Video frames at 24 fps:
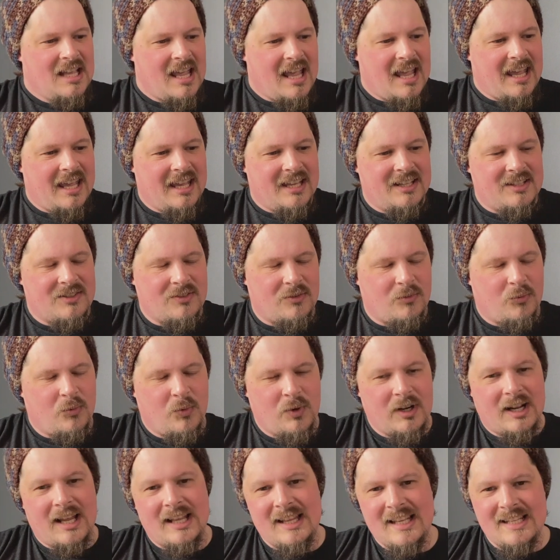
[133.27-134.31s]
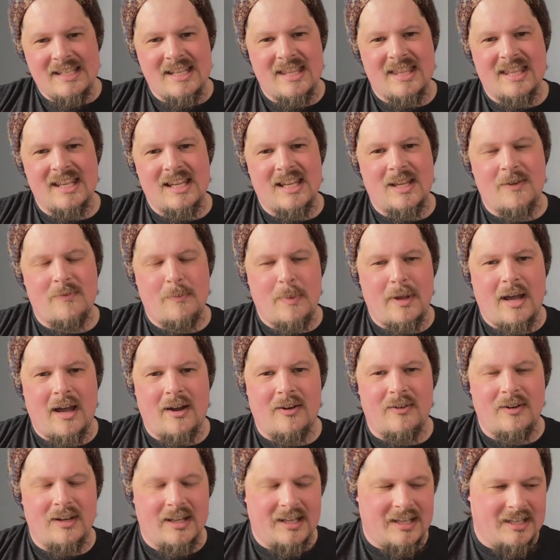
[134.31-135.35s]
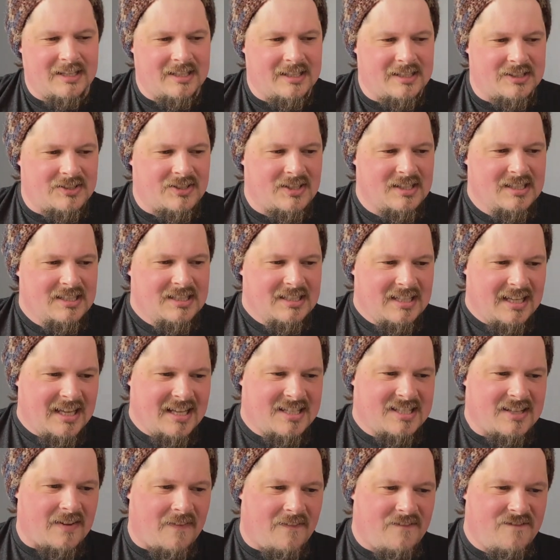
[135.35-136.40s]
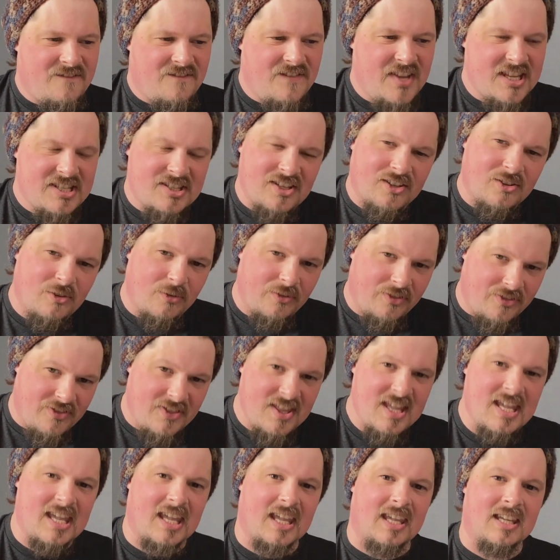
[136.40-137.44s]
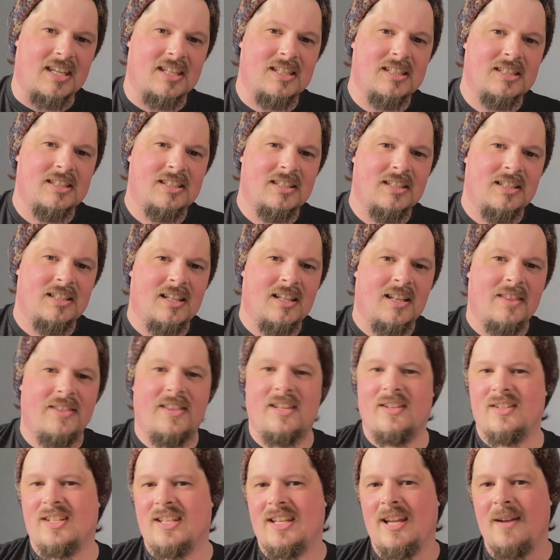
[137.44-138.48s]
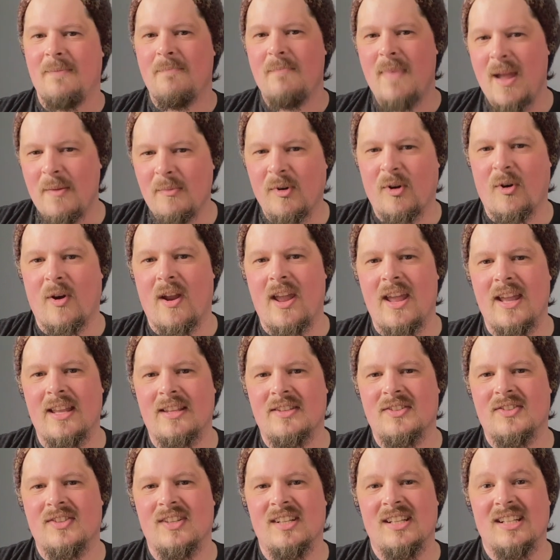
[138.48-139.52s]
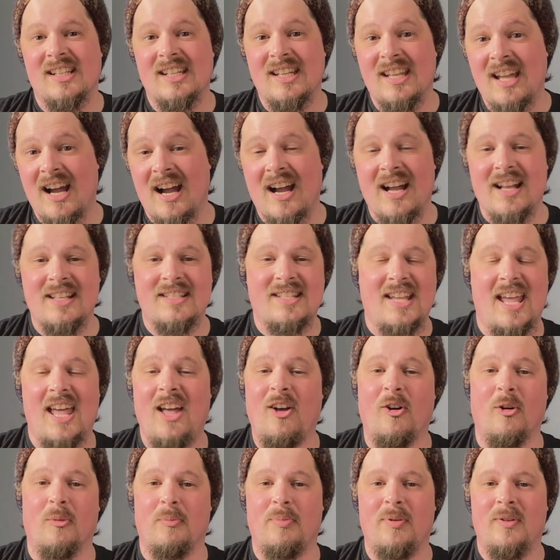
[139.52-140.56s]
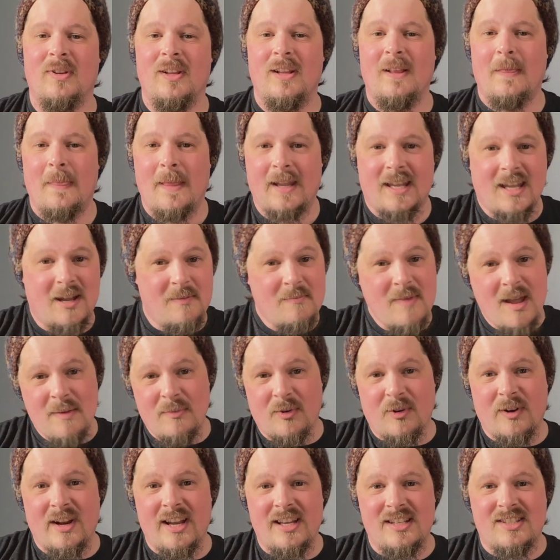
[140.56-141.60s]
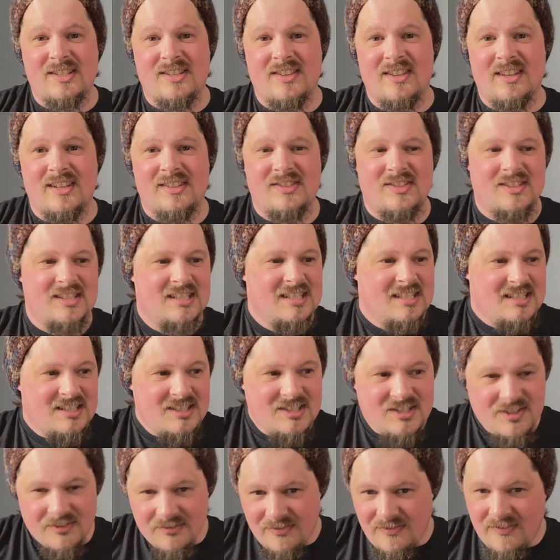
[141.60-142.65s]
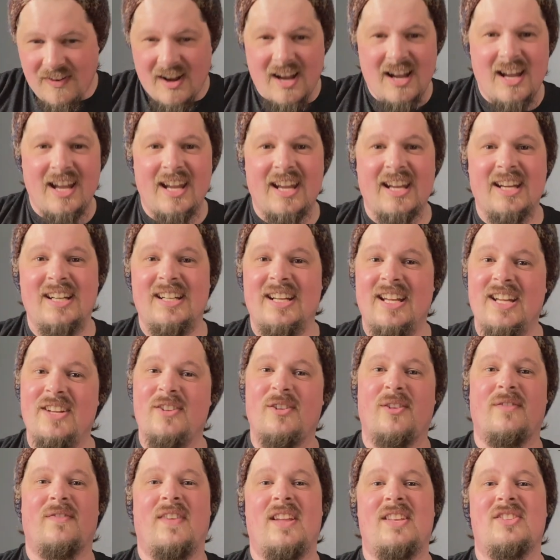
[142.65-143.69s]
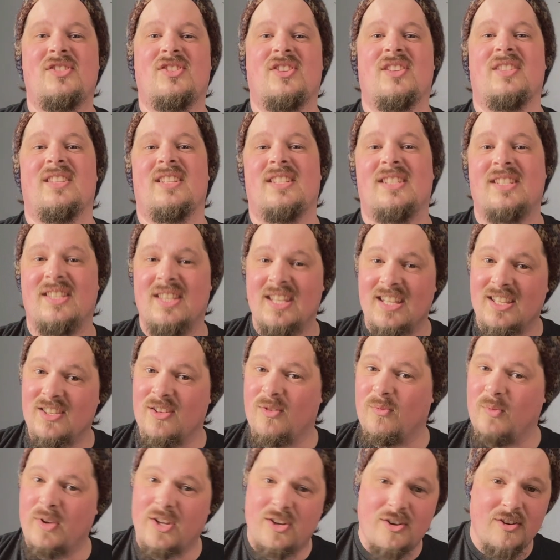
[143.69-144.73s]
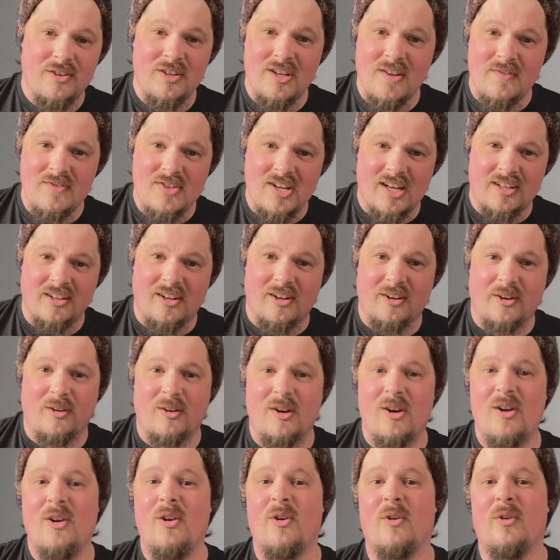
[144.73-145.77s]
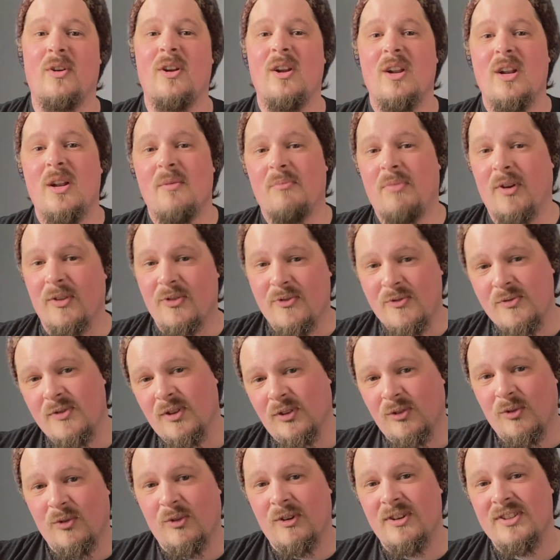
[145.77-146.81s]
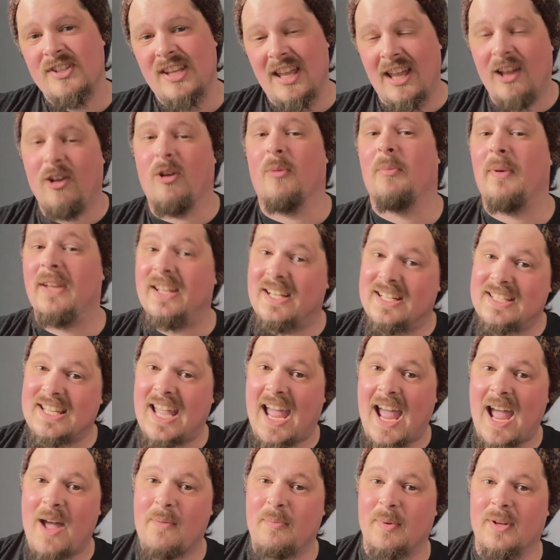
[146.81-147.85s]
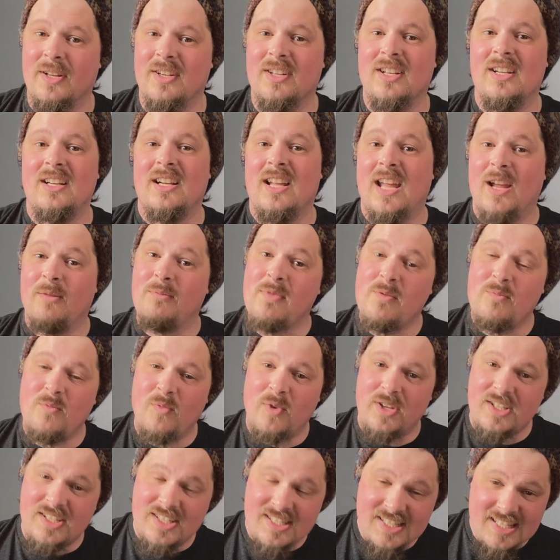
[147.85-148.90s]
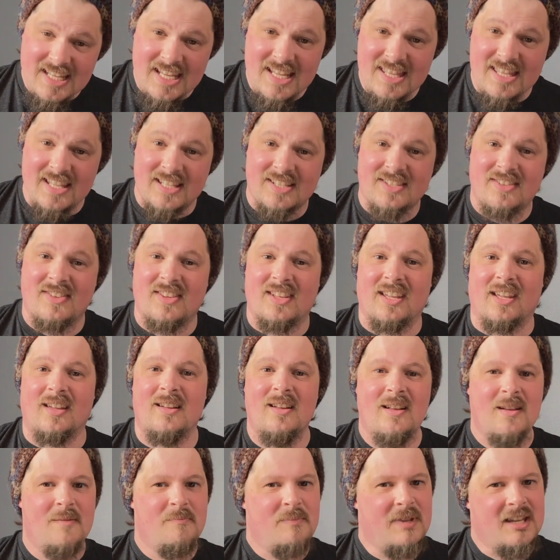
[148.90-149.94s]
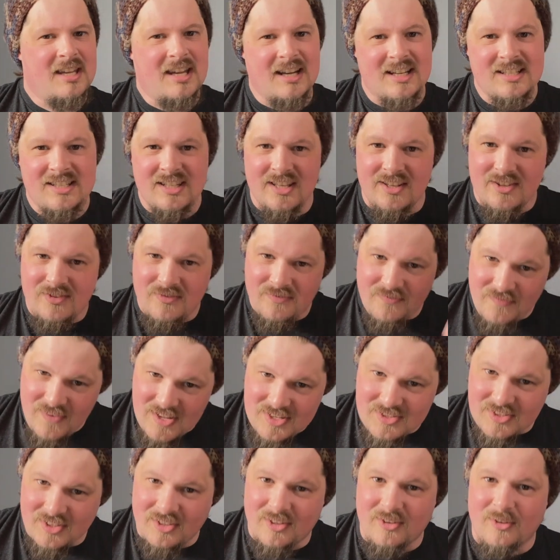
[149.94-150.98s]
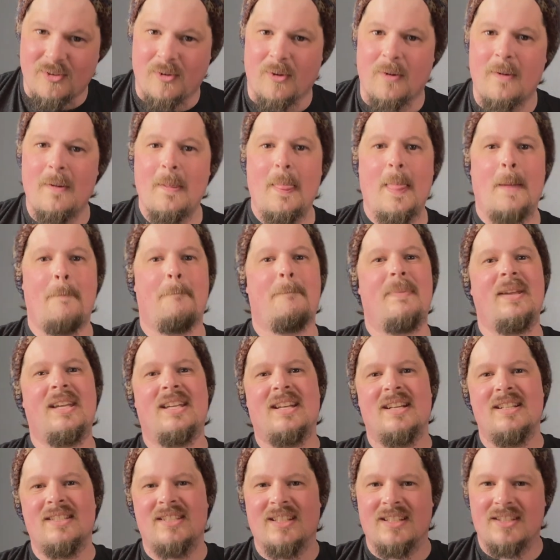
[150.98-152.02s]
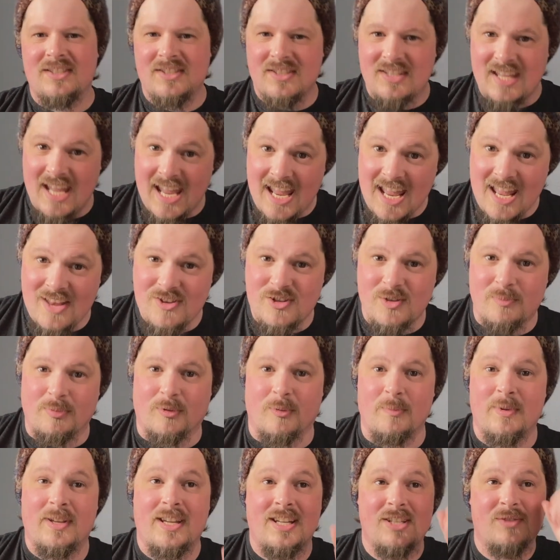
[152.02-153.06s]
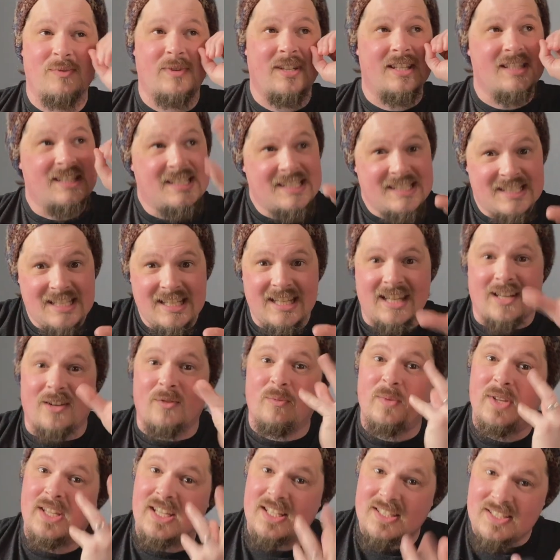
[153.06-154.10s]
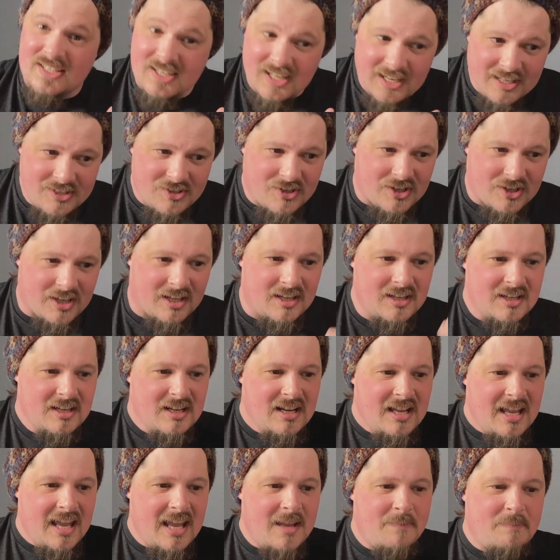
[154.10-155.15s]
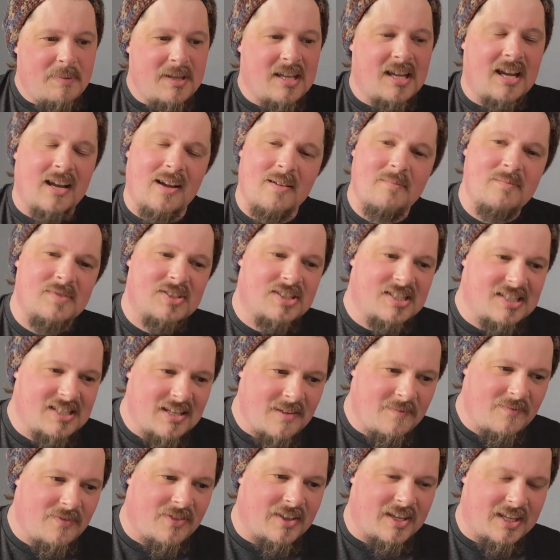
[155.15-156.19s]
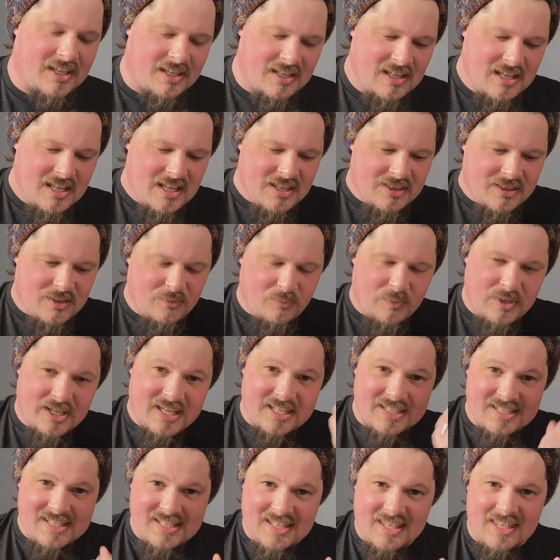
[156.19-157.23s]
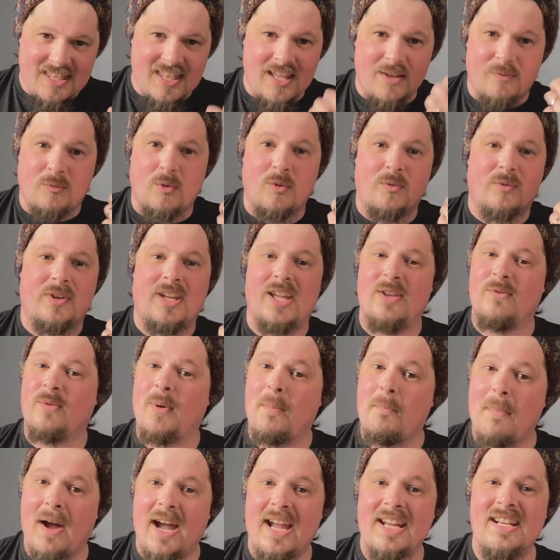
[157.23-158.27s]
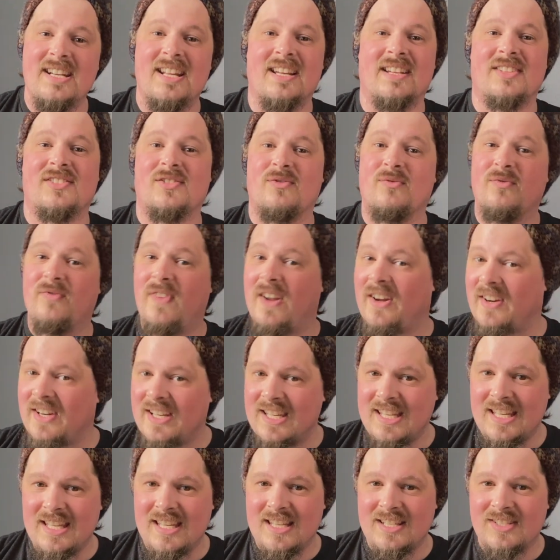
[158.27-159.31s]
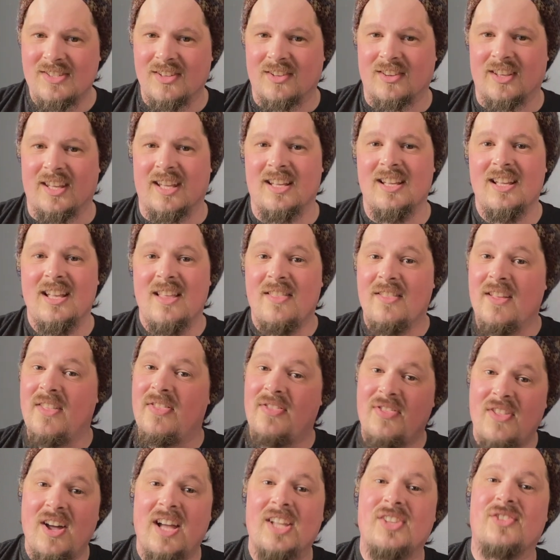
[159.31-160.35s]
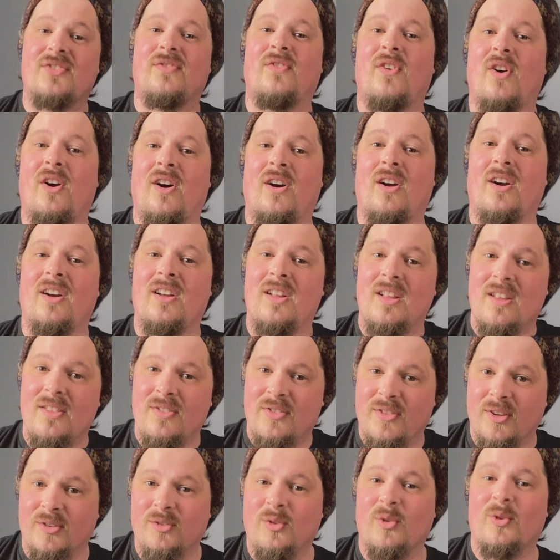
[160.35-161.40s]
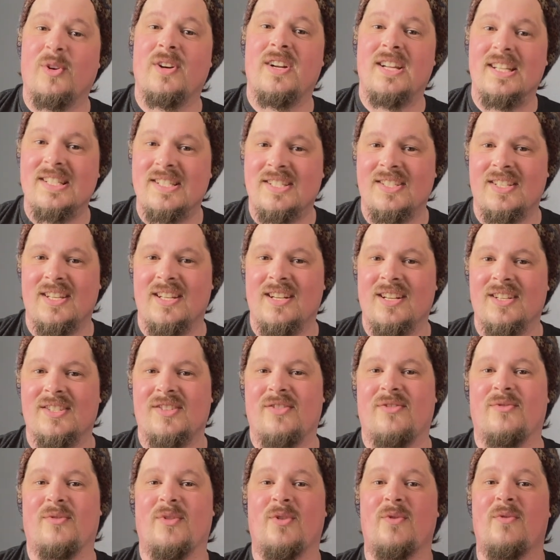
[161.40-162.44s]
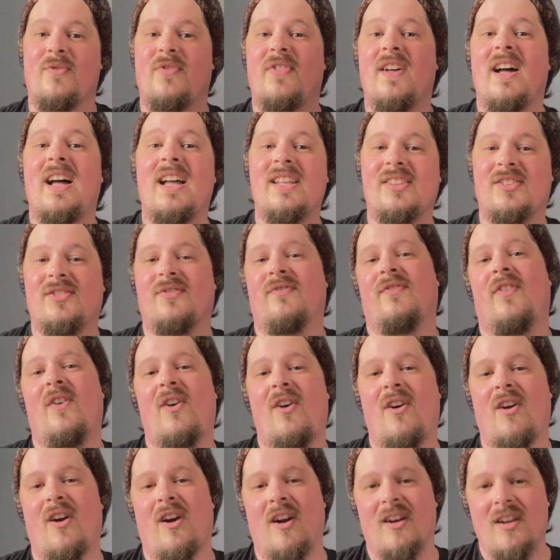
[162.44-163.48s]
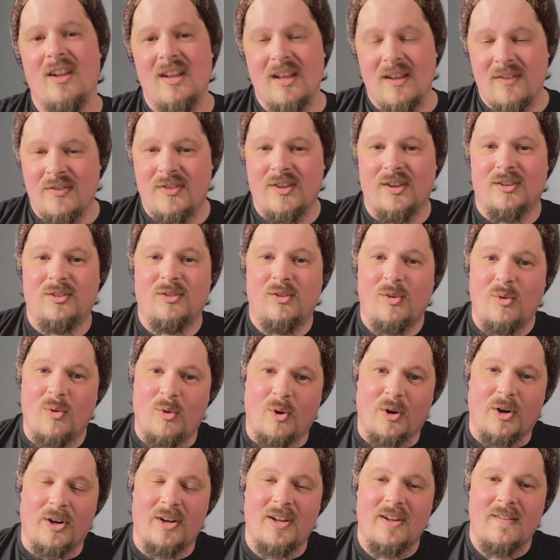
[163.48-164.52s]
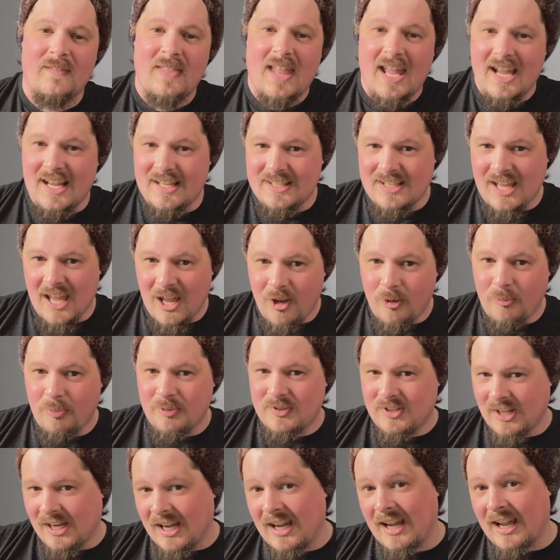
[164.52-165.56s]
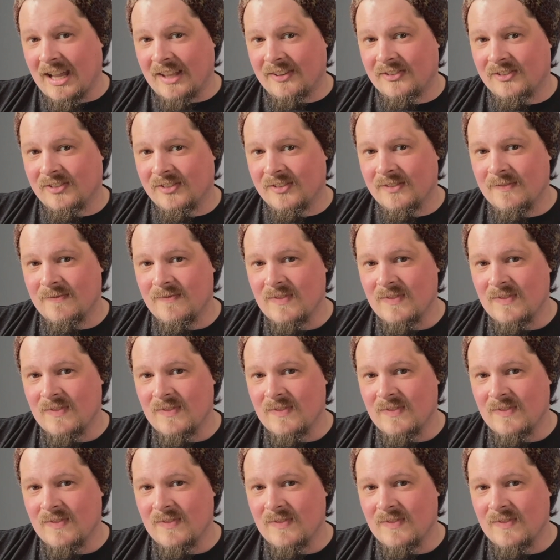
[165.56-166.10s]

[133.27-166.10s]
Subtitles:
And what I like to think about is it's a physical thing that commemorates God's help, that commemorates this divine intervention, this thing that we couldn't have done on our own, but through the Lord's help, it has happened. And when we see this thing, because it's physical, because it's tangible, because we can see it and we can touch it, it becomes something that can remind us very easily that thus far the Lord has seen us through. Thus far the Lord has helped us.